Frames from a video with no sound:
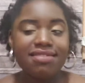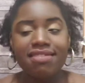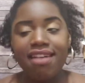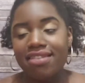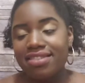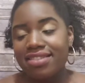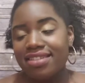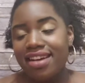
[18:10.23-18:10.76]

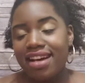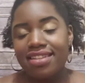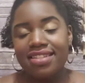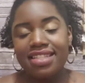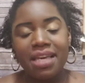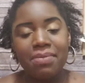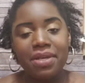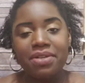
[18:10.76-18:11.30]
Talk to God the
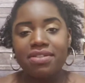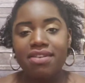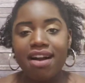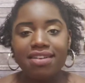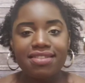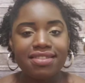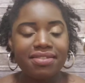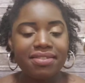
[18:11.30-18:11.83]
same way you'll
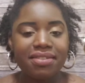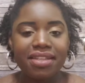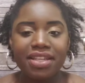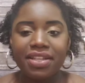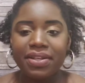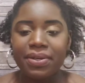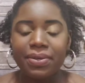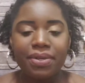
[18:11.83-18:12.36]
talk to,
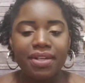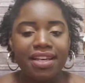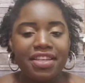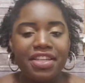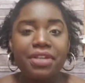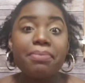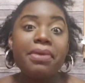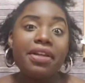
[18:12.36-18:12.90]
you know,
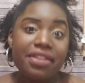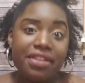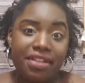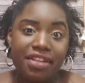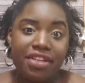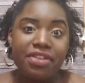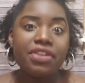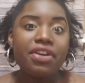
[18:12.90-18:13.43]
your
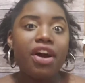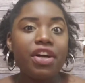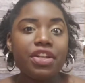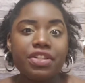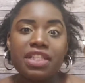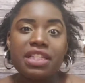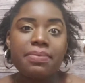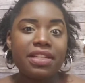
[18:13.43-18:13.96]
mother. You know, you
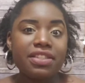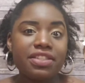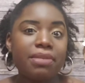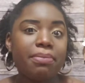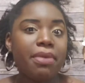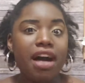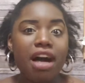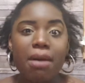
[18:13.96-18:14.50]
honor and respect
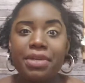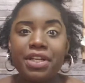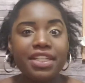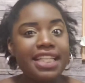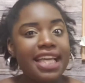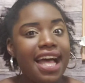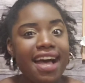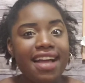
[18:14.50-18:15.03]
your mom and
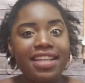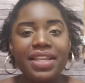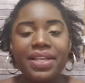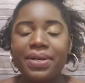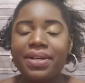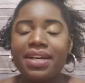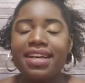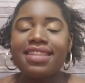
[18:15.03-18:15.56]
your dad, you
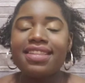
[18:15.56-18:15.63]
know.